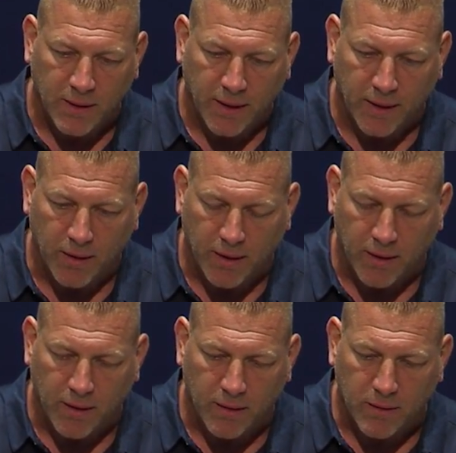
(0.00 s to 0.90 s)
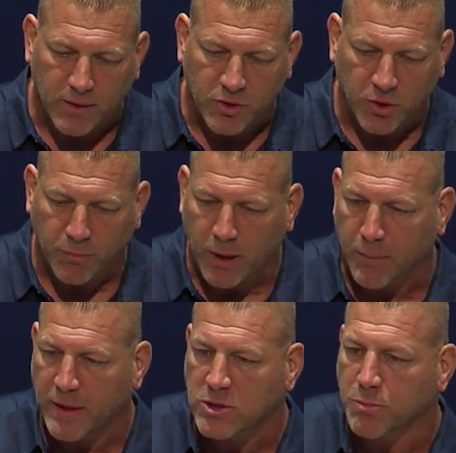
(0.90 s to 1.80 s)
it shouldn't be a
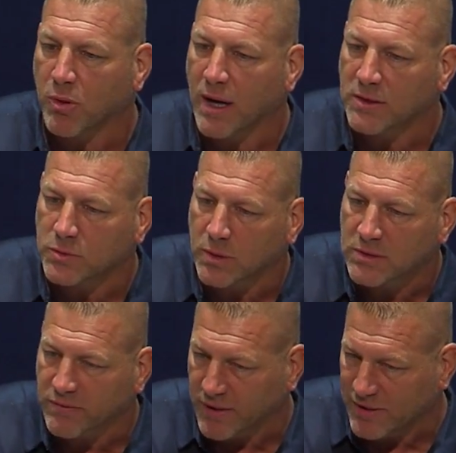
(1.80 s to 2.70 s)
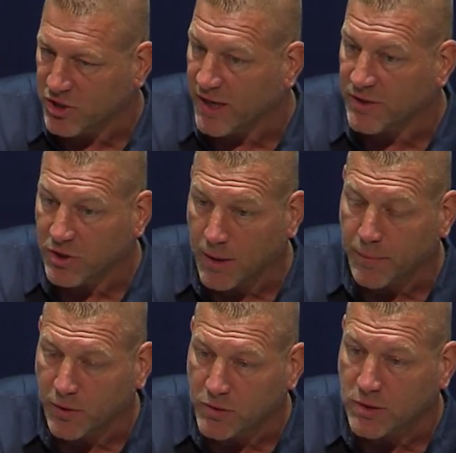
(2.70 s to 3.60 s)
big surprise to us if they change up
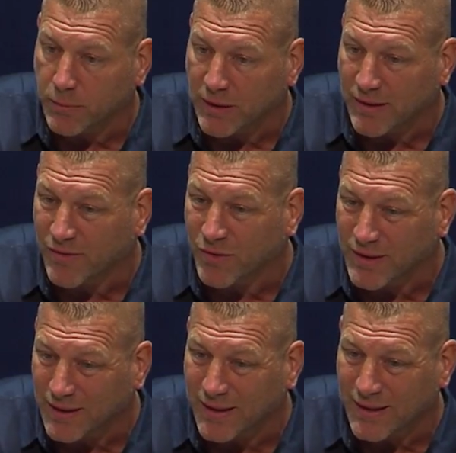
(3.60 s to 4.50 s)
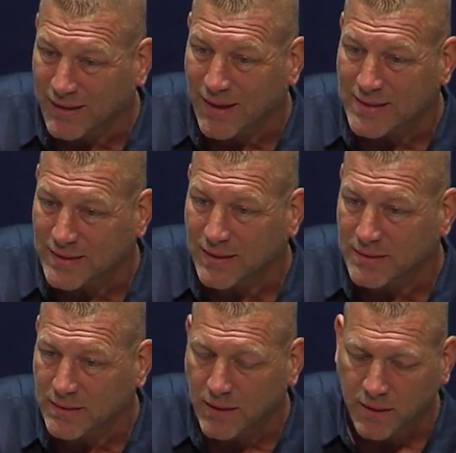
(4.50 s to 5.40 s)
and do something different than they did last
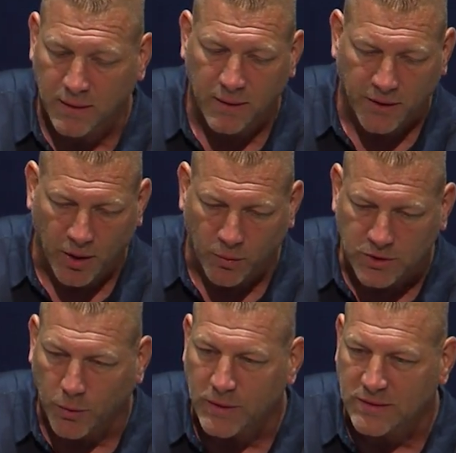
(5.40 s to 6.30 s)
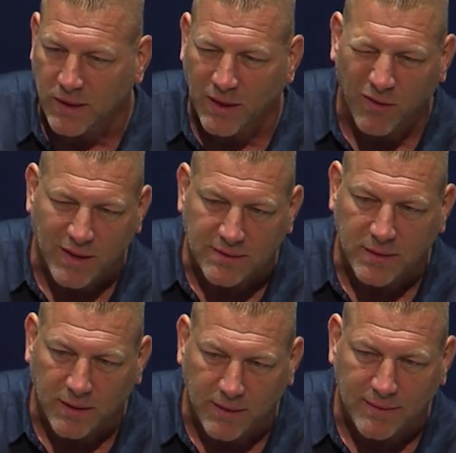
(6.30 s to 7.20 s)
season. You know, it's always an
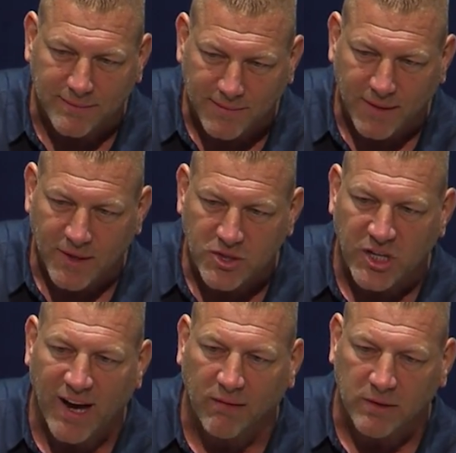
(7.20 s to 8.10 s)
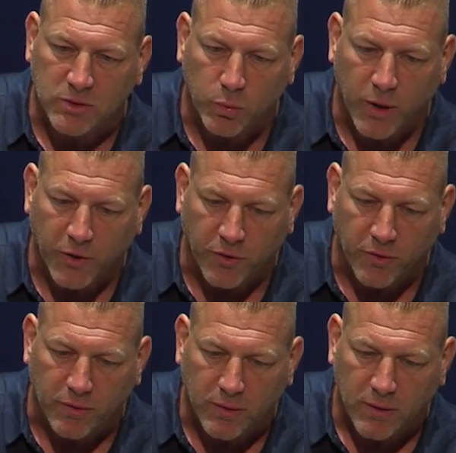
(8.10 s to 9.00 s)
interesting challenge when
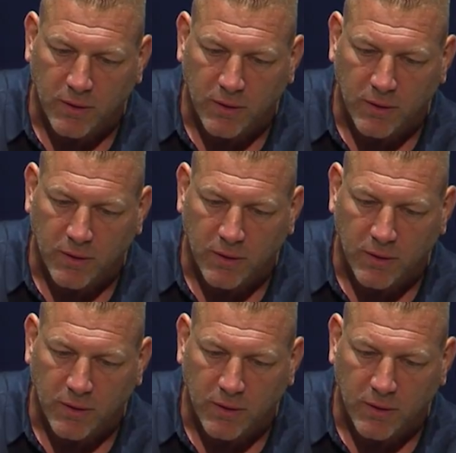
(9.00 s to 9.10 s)
you're